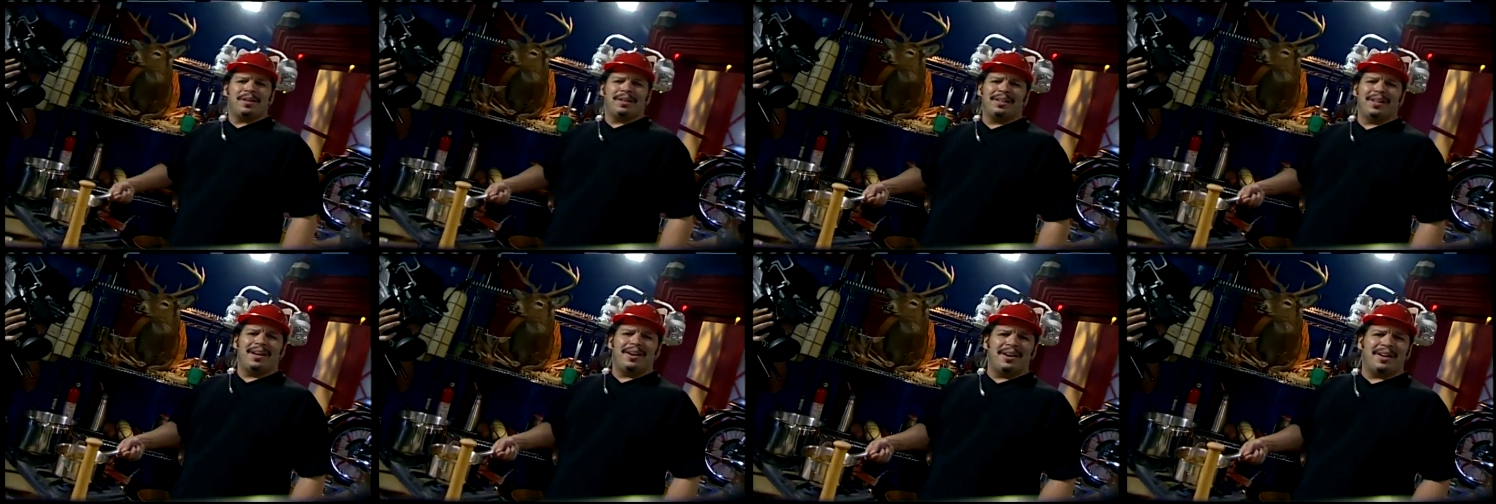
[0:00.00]

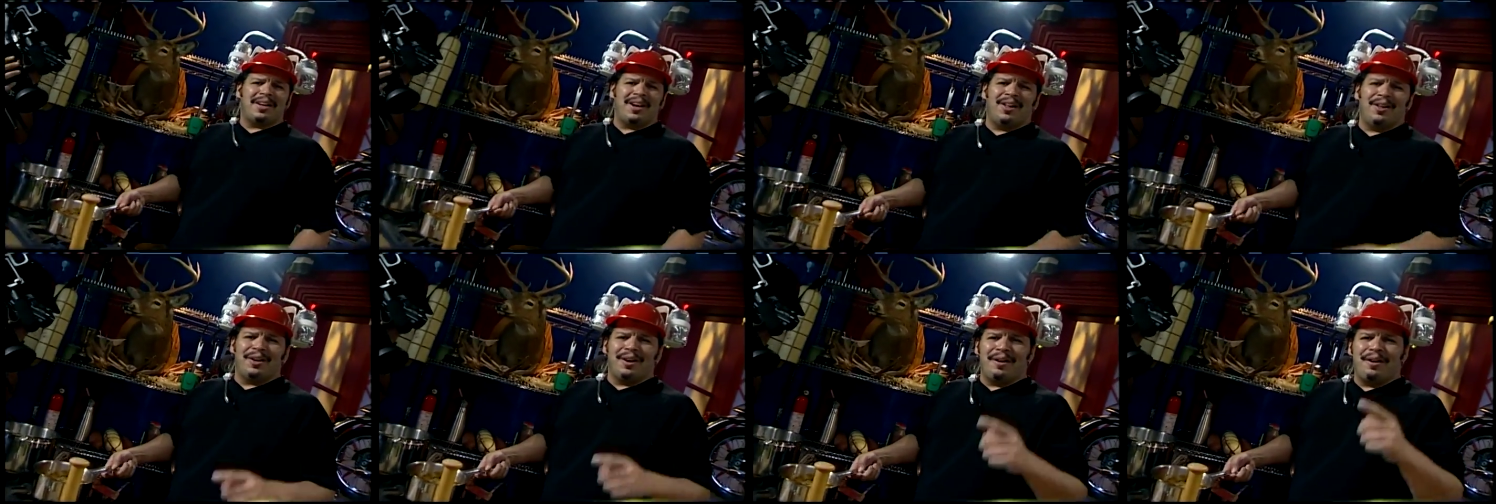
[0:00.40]
to let our
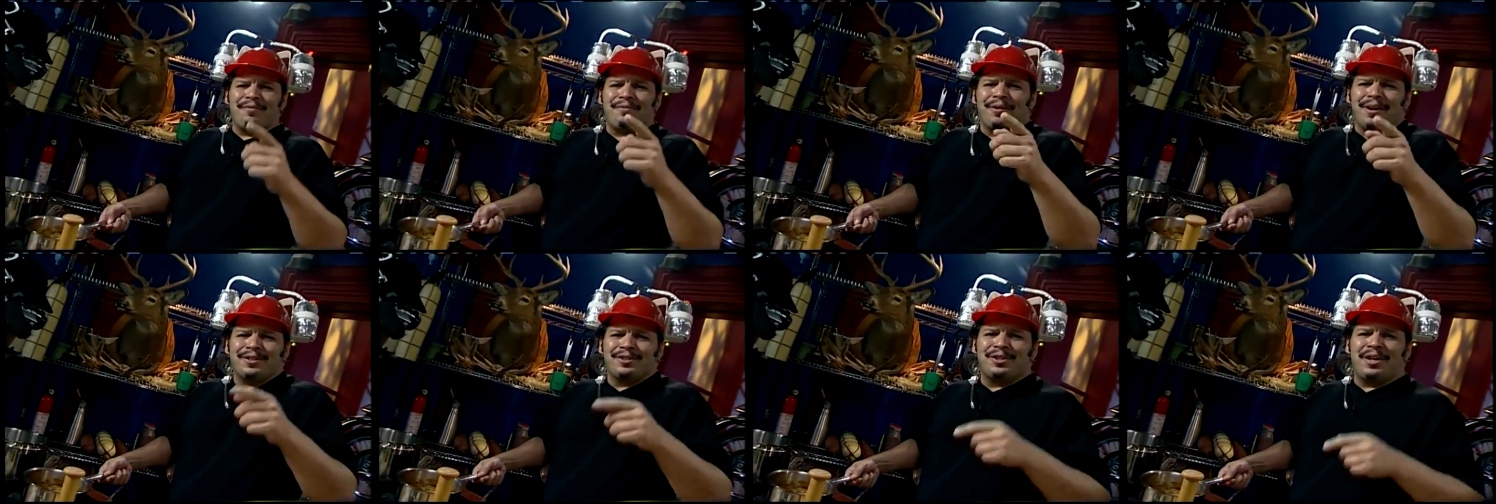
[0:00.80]
culinary
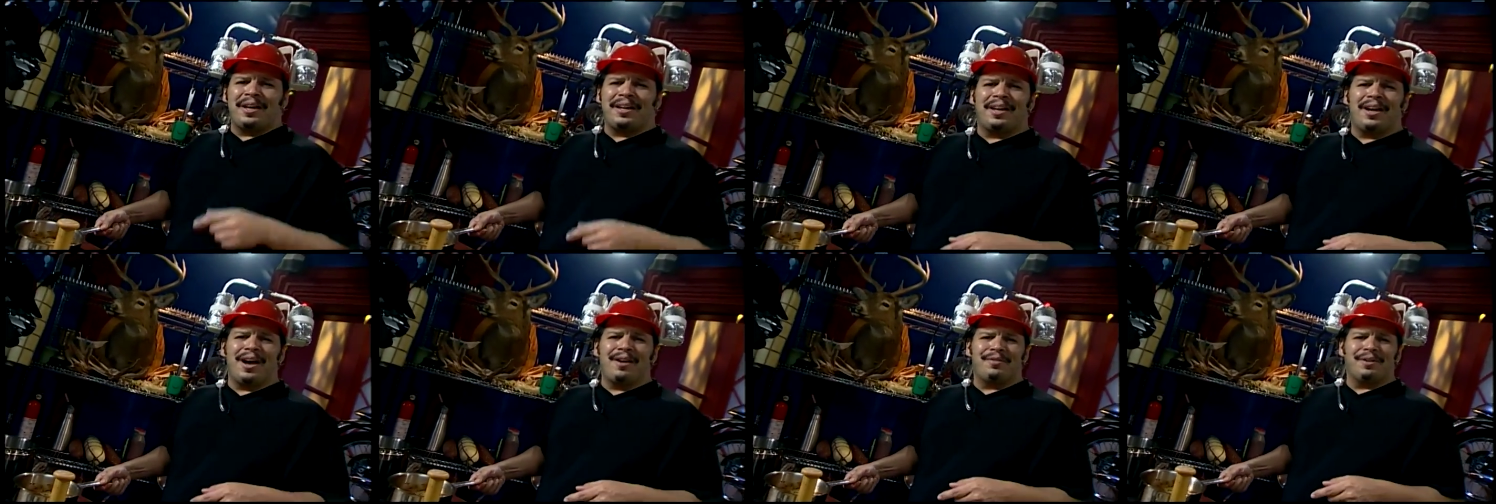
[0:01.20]
friends take
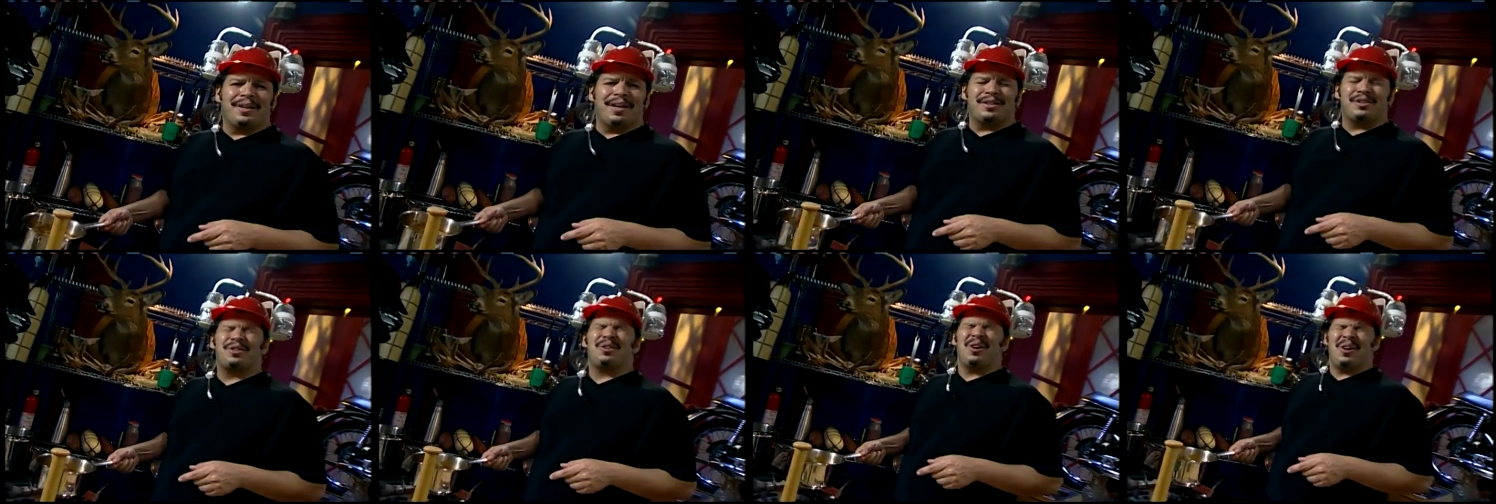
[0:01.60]
care of it
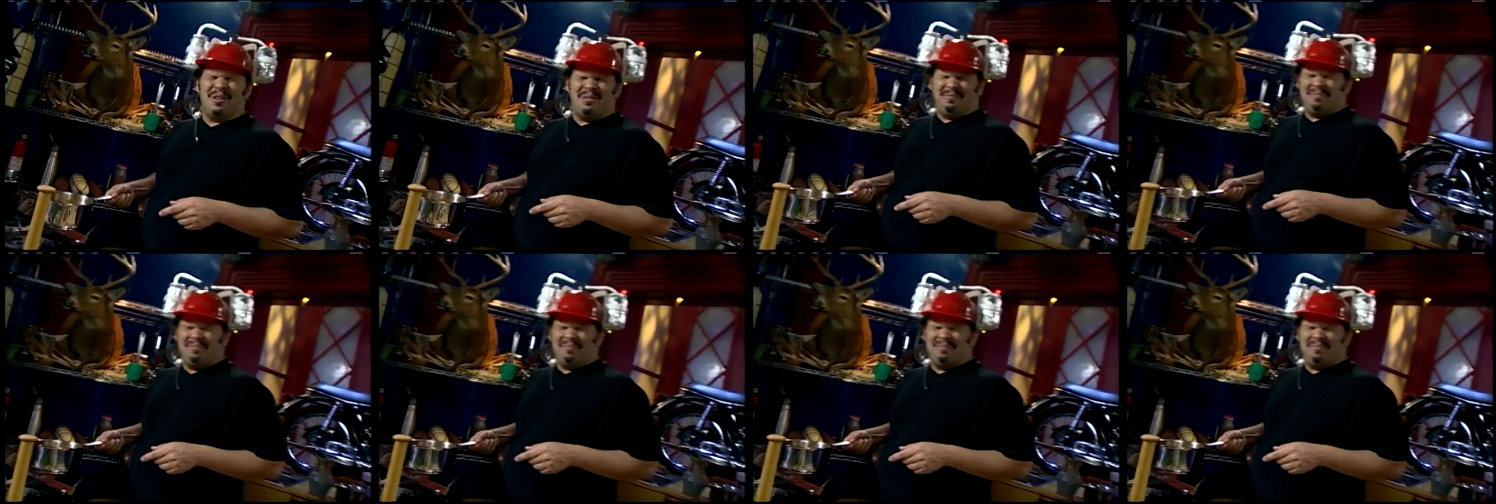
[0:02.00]
next door.